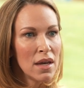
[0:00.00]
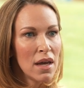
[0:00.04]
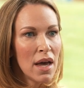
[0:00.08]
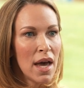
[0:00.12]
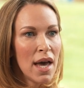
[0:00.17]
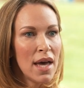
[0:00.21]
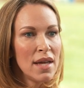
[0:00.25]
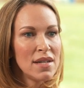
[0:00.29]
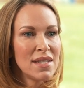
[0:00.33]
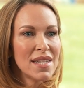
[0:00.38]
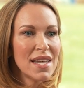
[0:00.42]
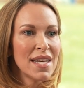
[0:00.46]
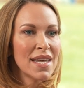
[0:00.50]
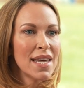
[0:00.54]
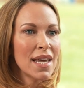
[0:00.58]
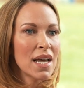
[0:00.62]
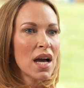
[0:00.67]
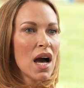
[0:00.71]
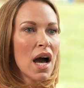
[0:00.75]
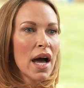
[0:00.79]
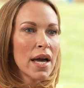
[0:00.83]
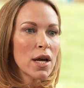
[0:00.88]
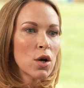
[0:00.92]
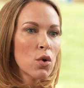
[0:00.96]
and taking
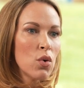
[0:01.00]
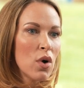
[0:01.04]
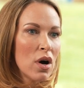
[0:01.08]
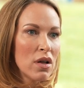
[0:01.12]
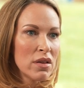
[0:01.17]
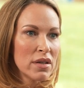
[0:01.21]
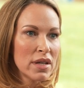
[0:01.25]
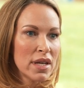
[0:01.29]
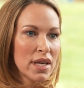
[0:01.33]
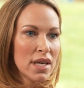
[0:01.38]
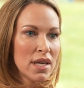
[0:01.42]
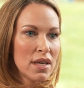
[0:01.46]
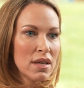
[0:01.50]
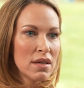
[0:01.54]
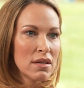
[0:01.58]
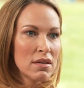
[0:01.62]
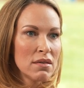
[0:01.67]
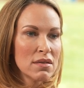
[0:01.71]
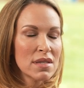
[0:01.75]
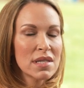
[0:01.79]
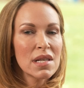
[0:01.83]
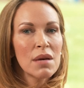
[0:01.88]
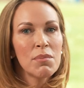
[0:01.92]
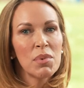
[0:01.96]
high quality
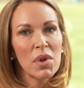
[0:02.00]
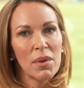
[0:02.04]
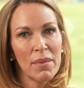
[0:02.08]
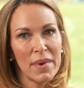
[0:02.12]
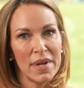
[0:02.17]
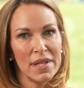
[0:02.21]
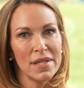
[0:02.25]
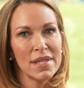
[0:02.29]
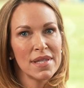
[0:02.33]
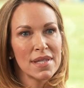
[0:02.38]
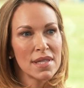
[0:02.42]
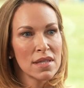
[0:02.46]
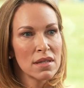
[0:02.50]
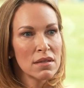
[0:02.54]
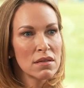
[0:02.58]
supplements.